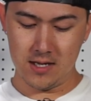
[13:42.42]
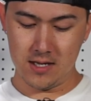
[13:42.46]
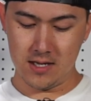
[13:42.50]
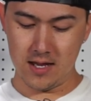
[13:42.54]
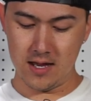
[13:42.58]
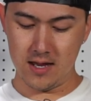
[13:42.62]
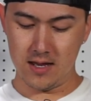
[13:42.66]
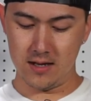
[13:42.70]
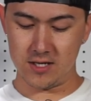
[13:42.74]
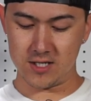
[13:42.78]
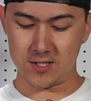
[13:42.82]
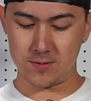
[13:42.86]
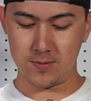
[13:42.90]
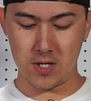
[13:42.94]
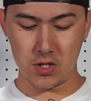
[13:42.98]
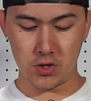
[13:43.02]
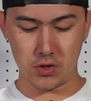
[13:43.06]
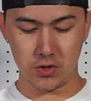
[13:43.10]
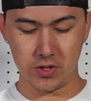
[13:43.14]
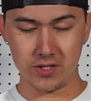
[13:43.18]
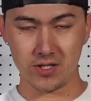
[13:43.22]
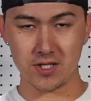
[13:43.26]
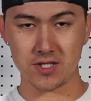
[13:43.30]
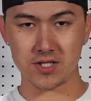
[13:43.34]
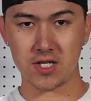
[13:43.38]
And
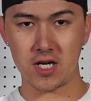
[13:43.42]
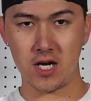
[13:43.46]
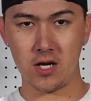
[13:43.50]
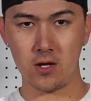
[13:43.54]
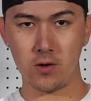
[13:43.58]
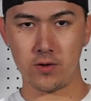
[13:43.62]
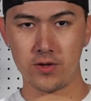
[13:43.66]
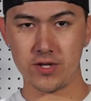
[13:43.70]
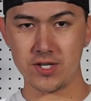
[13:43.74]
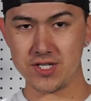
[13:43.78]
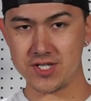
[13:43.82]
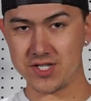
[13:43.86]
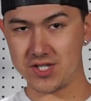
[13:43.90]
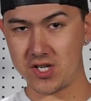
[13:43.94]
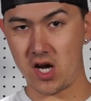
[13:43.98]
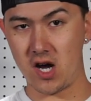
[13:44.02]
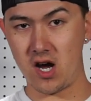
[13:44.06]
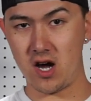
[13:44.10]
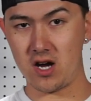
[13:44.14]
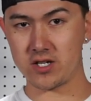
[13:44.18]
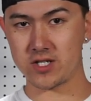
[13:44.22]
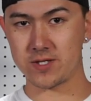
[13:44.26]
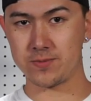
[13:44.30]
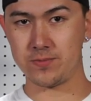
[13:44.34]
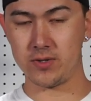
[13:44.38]
especially in this color, this is
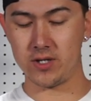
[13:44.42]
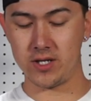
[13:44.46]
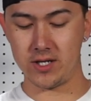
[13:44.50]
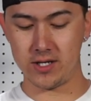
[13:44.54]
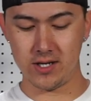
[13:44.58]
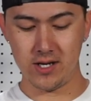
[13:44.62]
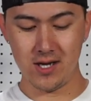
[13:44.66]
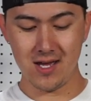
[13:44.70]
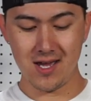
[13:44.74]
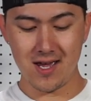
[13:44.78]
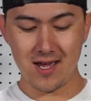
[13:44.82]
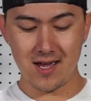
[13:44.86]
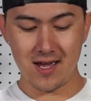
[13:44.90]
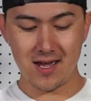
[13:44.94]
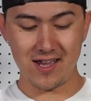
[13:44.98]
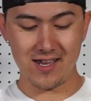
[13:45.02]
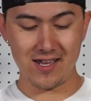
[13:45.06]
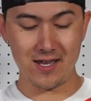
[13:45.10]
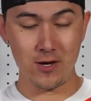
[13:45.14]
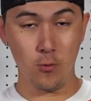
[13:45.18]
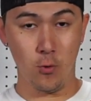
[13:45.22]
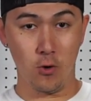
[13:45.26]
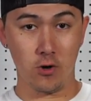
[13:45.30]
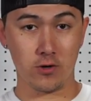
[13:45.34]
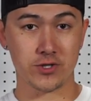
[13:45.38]
Oxblood.
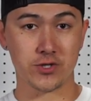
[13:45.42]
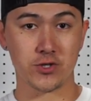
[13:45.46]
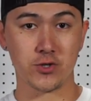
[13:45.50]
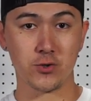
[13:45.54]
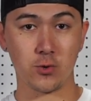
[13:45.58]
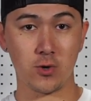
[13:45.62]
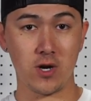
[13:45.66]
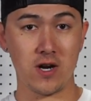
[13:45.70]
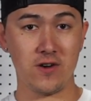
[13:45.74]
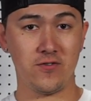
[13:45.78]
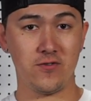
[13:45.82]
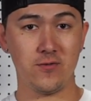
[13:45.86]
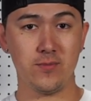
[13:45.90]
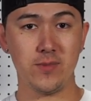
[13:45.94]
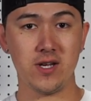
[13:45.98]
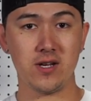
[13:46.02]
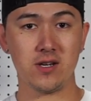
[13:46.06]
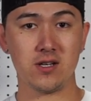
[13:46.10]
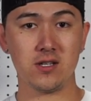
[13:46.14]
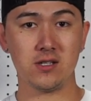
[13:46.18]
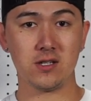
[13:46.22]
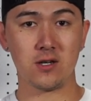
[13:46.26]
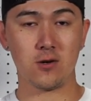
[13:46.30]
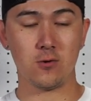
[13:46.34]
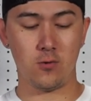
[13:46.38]
It works great for me in
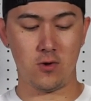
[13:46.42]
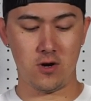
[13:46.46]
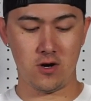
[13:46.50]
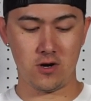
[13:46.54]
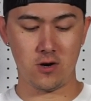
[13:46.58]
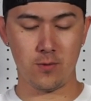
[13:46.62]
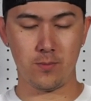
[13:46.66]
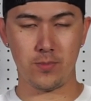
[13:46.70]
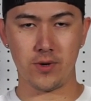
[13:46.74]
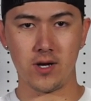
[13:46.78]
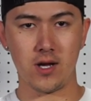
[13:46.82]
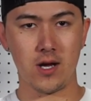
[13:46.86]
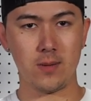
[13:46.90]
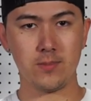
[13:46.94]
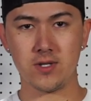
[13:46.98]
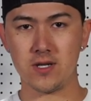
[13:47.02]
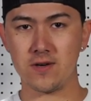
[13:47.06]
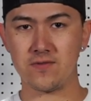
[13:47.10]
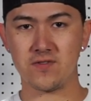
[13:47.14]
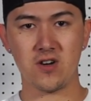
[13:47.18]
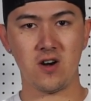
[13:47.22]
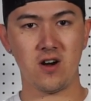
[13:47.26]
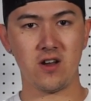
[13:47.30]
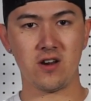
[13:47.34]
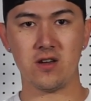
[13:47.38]
clear water, but I mean,
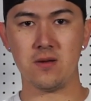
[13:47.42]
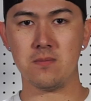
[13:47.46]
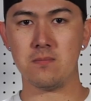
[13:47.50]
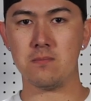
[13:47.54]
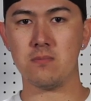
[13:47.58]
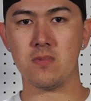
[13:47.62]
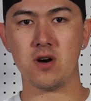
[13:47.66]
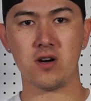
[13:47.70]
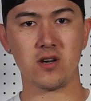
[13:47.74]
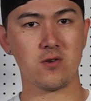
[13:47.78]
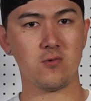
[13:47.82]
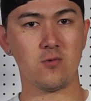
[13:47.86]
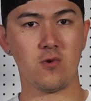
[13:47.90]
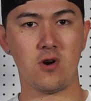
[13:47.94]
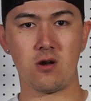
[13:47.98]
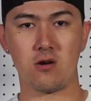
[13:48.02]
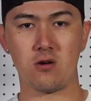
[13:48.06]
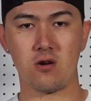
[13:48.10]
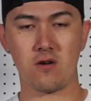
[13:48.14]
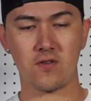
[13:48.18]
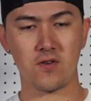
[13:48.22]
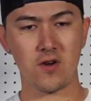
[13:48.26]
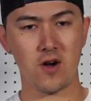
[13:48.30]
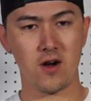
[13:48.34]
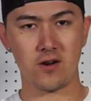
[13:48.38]
I've caught it in muddy
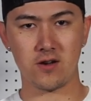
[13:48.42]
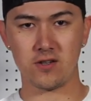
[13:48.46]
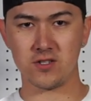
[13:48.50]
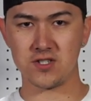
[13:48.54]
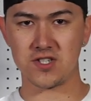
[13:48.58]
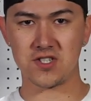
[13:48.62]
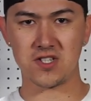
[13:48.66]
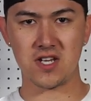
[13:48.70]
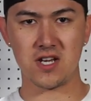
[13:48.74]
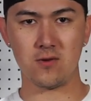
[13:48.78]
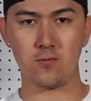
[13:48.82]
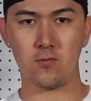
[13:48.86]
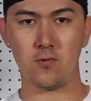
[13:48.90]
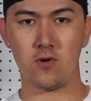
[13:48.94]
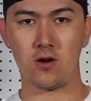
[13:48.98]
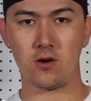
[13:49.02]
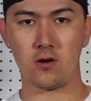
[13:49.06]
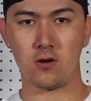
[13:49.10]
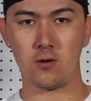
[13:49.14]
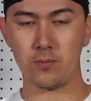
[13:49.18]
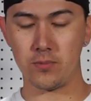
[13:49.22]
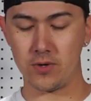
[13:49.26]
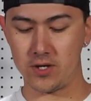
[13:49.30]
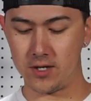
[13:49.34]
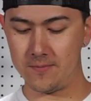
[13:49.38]
water, I've caught it in stained
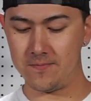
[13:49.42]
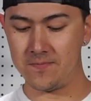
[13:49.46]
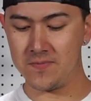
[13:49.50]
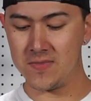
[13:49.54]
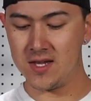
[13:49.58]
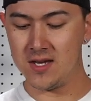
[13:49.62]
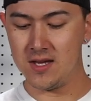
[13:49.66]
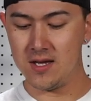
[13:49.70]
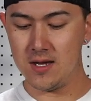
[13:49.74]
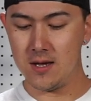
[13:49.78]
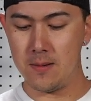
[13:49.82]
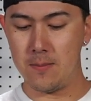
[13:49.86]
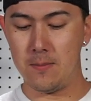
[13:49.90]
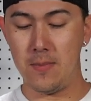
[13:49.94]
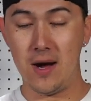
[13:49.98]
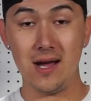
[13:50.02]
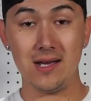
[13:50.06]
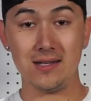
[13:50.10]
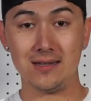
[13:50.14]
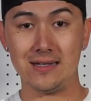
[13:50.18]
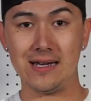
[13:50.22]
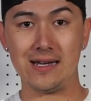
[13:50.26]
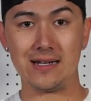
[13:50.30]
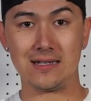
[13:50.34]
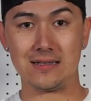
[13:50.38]
water, but my
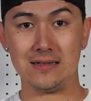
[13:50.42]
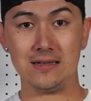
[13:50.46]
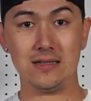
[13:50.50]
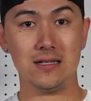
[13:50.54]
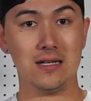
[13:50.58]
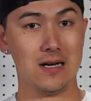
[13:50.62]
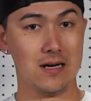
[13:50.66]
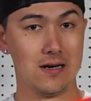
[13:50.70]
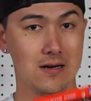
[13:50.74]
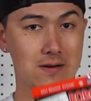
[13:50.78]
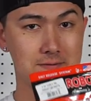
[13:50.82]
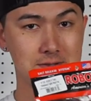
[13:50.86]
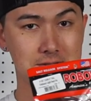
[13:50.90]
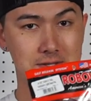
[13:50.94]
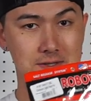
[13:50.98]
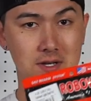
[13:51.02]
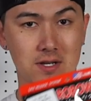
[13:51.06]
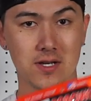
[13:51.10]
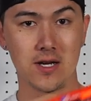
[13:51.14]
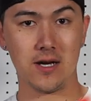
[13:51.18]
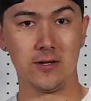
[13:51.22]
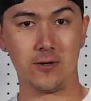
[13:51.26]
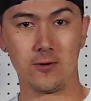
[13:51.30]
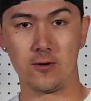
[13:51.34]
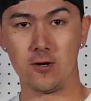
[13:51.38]
lake loves the
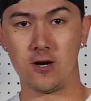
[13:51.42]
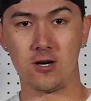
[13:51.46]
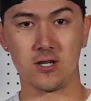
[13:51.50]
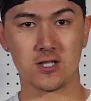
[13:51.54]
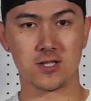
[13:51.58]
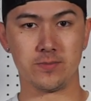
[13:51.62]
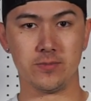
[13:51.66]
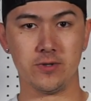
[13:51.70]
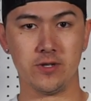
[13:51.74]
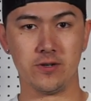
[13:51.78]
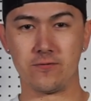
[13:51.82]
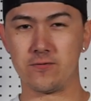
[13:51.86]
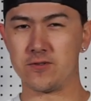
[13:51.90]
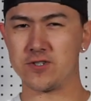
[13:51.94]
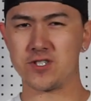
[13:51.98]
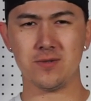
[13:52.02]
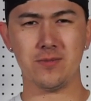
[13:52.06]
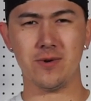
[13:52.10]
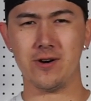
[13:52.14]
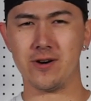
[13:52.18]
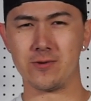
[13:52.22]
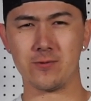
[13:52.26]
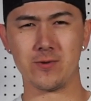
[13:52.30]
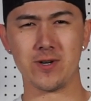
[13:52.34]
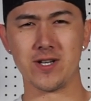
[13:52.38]
color Oxblood for some
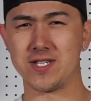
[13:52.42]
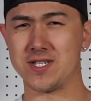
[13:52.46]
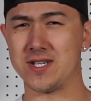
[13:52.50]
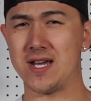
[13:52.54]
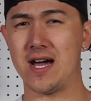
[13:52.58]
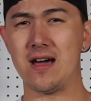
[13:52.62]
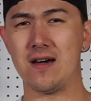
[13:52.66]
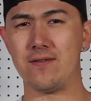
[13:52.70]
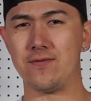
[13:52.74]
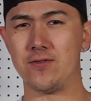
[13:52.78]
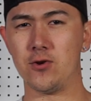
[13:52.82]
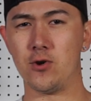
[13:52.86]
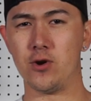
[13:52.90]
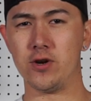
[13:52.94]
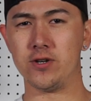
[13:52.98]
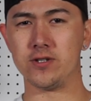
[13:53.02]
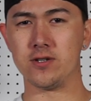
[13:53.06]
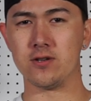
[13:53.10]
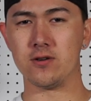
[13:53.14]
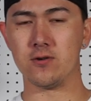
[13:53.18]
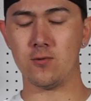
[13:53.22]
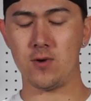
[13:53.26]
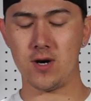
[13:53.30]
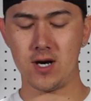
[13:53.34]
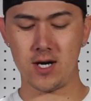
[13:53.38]
odd reason. I have no
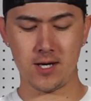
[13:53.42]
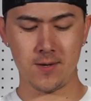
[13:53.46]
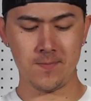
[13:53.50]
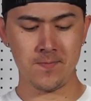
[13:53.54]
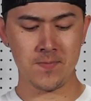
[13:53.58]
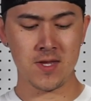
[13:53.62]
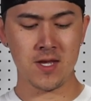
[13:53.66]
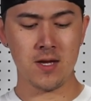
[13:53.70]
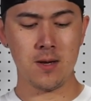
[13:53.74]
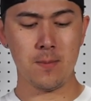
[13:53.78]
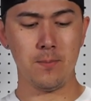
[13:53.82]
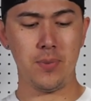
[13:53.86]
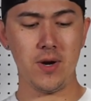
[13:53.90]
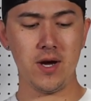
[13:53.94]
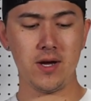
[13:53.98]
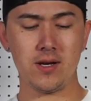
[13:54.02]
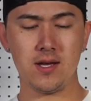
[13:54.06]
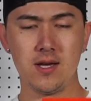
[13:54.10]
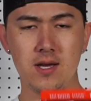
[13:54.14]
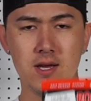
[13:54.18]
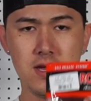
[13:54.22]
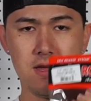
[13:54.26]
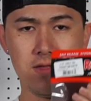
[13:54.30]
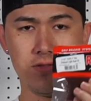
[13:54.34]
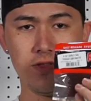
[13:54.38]
idea why,
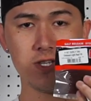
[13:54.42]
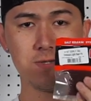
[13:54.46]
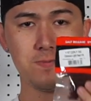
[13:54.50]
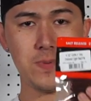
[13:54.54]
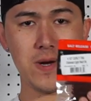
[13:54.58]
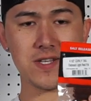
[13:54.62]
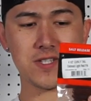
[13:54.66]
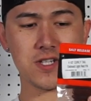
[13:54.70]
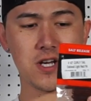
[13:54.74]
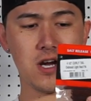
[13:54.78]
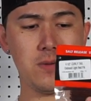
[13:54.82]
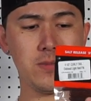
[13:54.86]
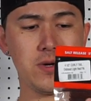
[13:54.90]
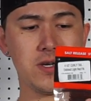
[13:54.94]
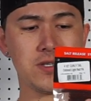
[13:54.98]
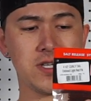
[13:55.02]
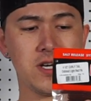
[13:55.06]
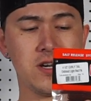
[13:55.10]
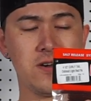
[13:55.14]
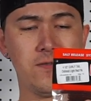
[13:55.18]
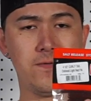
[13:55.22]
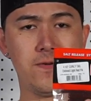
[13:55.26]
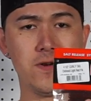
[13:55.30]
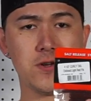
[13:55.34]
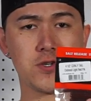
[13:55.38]
but this bait's caught me a
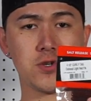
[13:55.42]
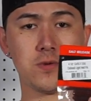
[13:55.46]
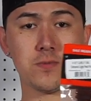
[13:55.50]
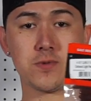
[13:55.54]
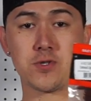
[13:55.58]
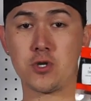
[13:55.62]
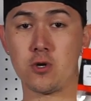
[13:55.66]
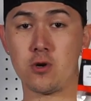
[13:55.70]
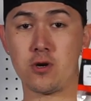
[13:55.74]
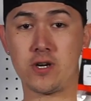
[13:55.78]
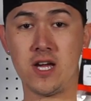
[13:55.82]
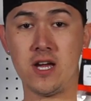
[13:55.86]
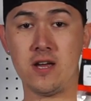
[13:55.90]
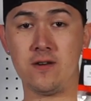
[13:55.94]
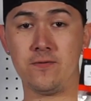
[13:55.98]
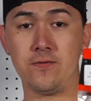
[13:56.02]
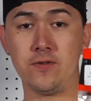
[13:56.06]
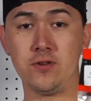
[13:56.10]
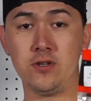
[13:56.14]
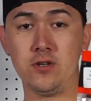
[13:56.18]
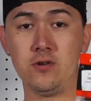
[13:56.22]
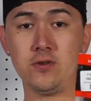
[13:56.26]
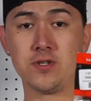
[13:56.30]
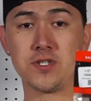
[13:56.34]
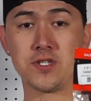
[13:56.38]
ton of fish, so I'm sure it can for
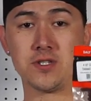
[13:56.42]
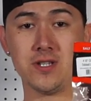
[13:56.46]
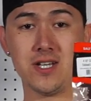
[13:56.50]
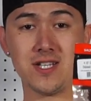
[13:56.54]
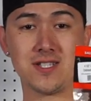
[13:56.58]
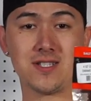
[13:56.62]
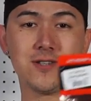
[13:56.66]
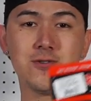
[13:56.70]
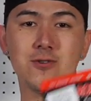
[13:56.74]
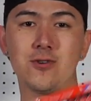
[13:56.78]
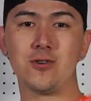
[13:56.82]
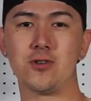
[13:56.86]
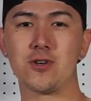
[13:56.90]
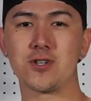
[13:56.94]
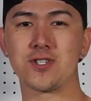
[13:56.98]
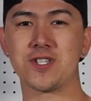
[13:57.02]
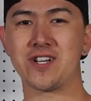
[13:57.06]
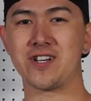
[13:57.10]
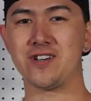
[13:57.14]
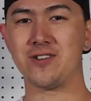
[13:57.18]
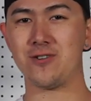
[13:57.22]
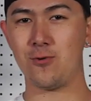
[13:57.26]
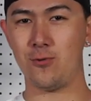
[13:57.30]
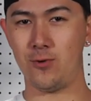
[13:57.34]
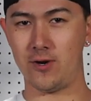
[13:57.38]
you. So let's see what it looks
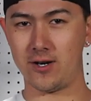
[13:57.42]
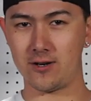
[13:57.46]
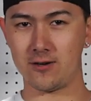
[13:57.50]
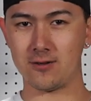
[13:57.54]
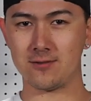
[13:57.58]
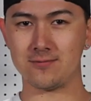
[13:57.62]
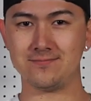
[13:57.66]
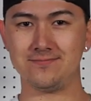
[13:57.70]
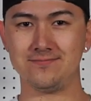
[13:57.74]
like underwater.